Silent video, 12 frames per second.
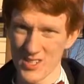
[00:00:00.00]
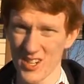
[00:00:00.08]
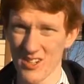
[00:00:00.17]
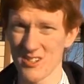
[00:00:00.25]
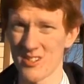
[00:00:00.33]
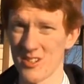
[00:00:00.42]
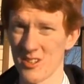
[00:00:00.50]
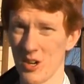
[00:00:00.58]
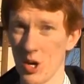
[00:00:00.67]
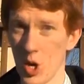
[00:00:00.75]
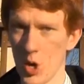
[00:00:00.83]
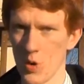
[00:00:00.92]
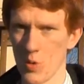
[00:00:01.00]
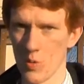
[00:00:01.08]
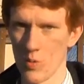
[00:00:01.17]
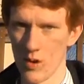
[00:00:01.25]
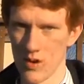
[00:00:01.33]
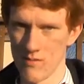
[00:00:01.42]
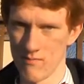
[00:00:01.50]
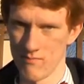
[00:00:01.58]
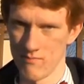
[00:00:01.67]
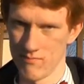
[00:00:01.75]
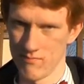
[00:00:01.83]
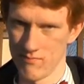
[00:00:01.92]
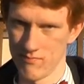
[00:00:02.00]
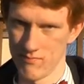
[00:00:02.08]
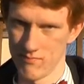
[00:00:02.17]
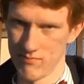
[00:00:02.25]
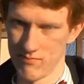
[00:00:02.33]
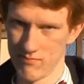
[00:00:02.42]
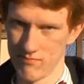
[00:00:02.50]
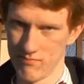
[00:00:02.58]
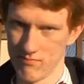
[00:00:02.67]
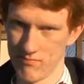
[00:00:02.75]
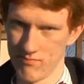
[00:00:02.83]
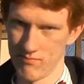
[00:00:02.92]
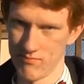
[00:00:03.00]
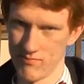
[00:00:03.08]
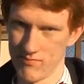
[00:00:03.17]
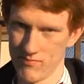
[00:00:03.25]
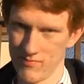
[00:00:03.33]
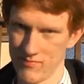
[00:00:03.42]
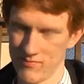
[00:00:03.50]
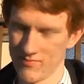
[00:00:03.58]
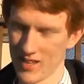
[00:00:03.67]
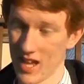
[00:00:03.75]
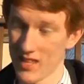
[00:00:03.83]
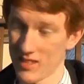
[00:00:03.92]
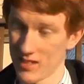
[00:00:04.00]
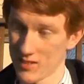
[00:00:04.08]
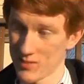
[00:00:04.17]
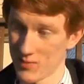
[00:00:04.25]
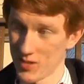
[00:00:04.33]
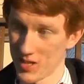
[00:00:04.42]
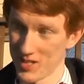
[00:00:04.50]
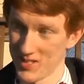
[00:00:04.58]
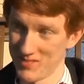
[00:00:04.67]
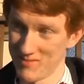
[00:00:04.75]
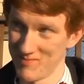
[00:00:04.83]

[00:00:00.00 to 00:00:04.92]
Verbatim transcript: Doctor Who. It's not funny. I think it's funny.